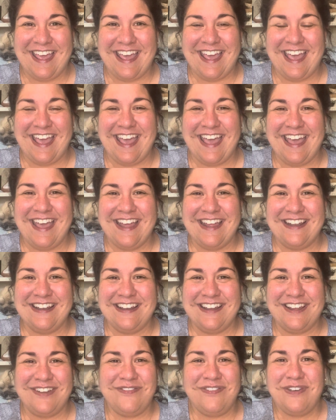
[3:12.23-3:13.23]

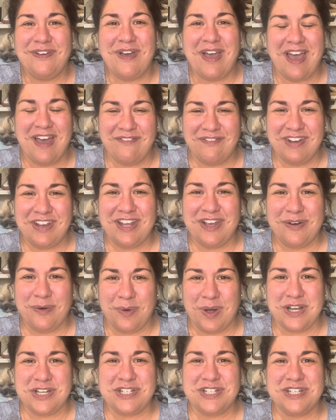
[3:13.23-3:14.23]
And if you have any
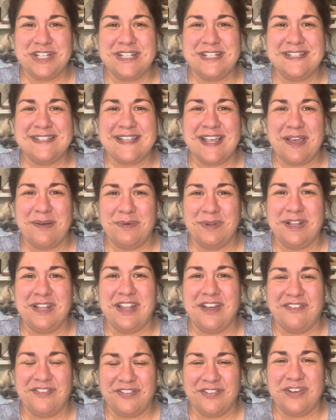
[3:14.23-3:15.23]
questions, I would
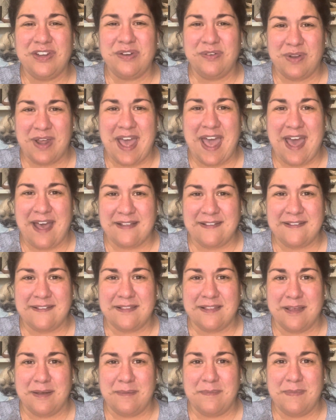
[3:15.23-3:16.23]
love for you to ask
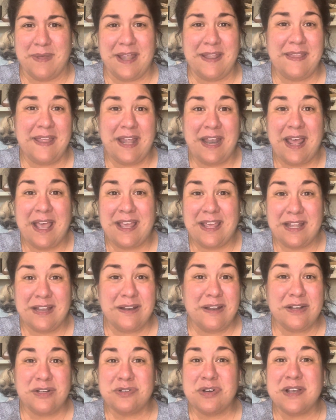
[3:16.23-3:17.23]
them, and then I can
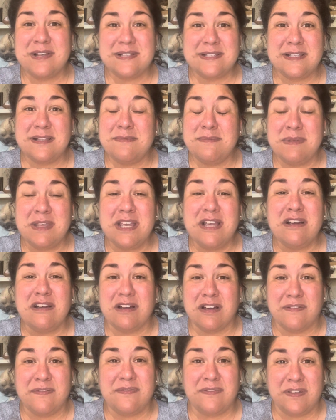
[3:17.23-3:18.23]
address them
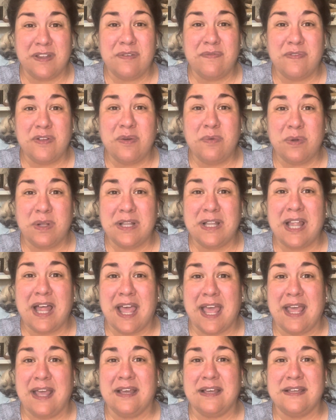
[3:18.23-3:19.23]
here if you would
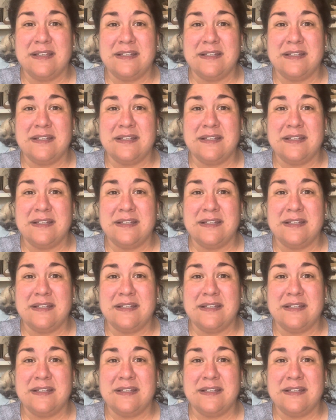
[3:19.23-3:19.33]
like.